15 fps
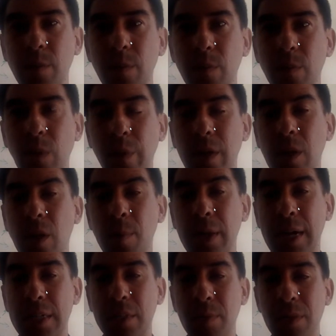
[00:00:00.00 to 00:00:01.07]
what we call
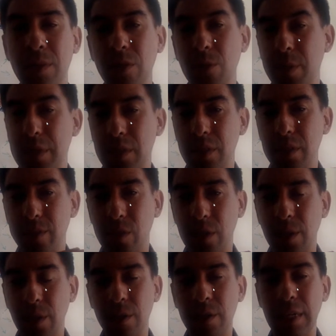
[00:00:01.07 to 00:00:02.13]
plasmids, so pieces of
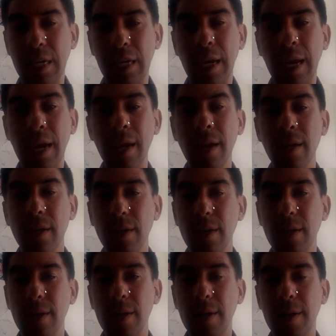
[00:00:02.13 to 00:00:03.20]
circular DNA.
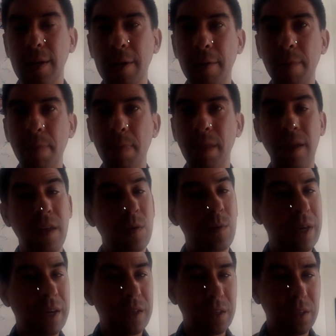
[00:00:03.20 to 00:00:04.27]
And then
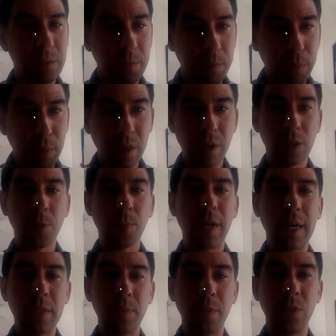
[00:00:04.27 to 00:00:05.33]
we can just put those
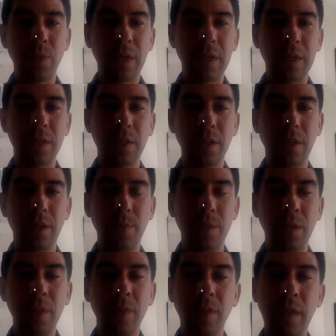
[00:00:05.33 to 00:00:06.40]
plasmids, we can
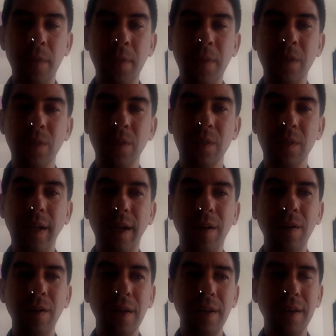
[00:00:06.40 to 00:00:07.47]
deliver them into a
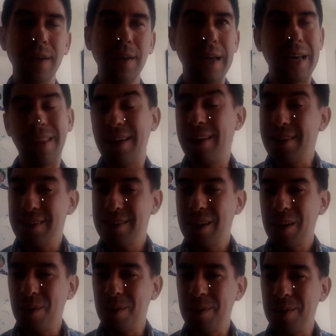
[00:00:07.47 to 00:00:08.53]
cell, and then the
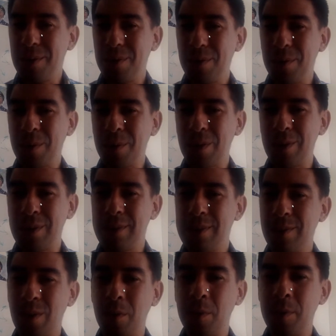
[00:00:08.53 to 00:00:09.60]
cell will use its
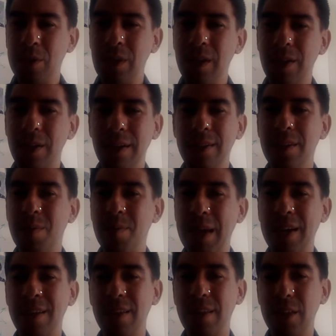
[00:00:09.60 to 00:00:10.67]
normal machinery to
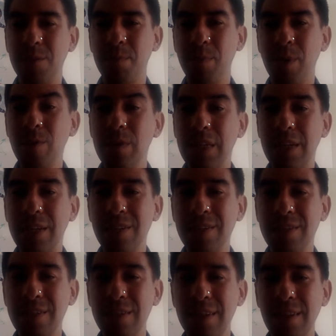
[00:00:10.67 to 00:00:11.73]
make these
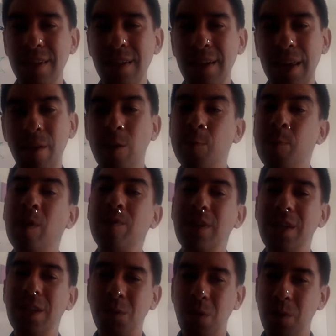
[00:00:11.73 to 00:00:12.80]
proteins, and those
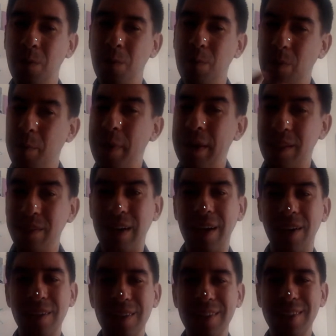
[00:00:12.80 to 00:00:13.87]
proteins will make the
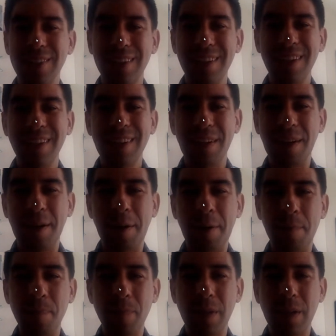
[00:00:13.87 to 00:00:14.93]
virus.
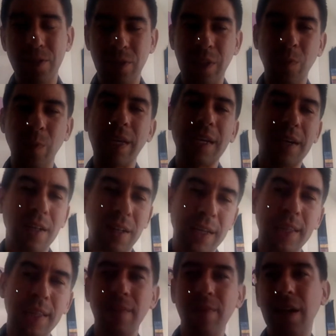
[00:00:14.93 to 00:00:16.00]
And so then we can
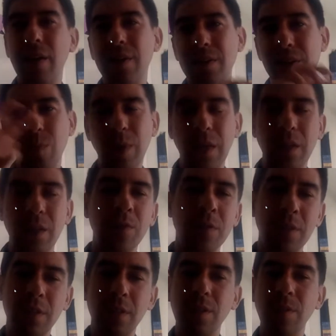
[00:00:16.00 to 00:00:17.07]
collect that virus and we can use
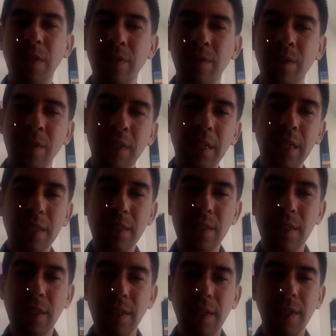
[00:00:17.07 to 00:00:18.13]
it to do different
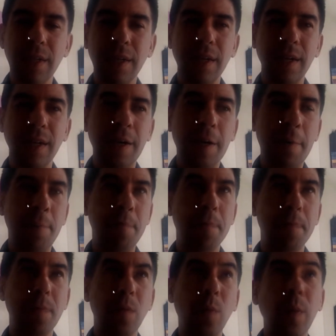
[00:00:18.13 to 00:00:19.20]
things.
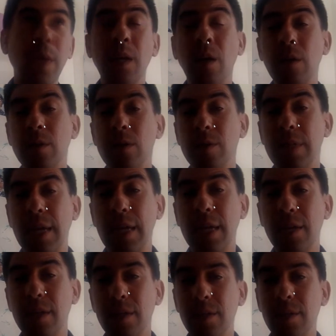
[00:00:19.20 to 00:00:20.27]
We can also take
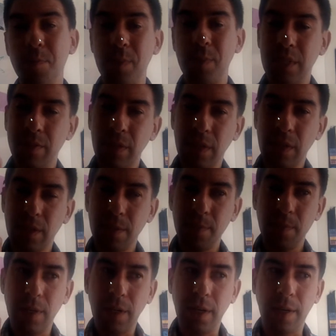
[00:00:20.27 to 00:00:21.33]
specific
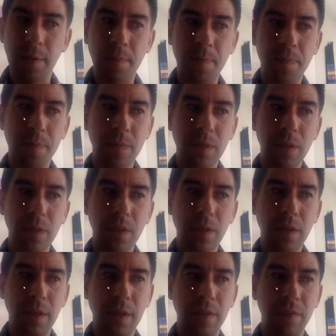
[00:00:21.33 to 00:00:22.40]

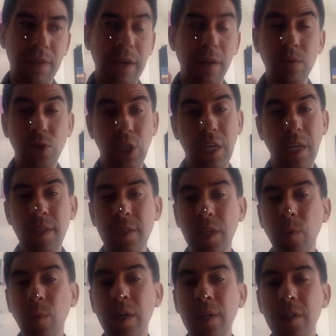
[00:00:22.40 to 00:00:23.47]
viral genes
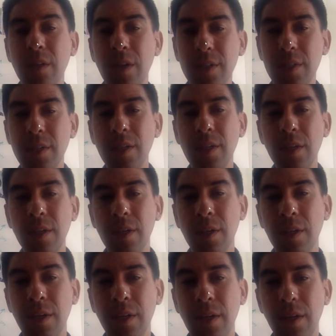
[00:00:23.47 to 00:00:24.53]
that we're interested in.
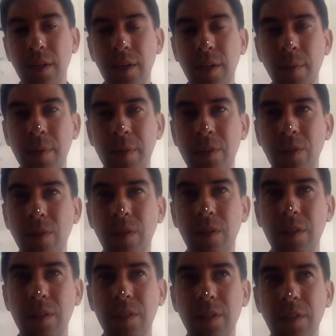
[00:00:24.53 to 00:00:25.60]
And so
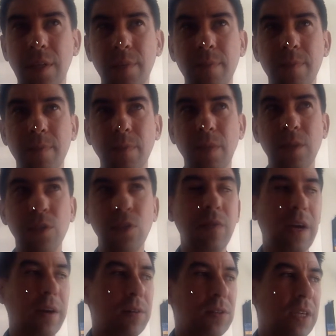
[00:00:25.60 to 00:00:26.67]
there's two
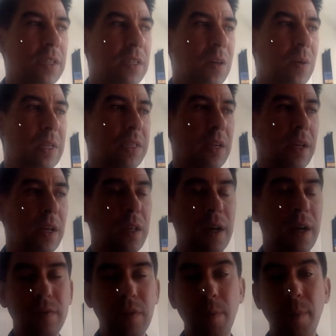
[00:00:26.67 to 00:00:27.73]
viral genes that we study a
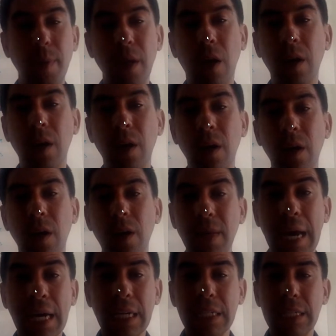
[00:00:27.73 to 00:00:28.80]
lot, VPR and
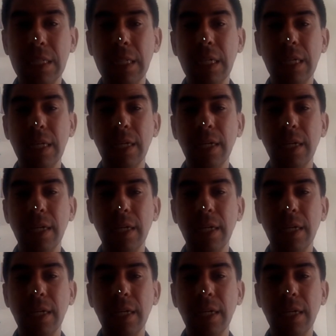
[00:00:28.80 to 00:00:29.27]
VX,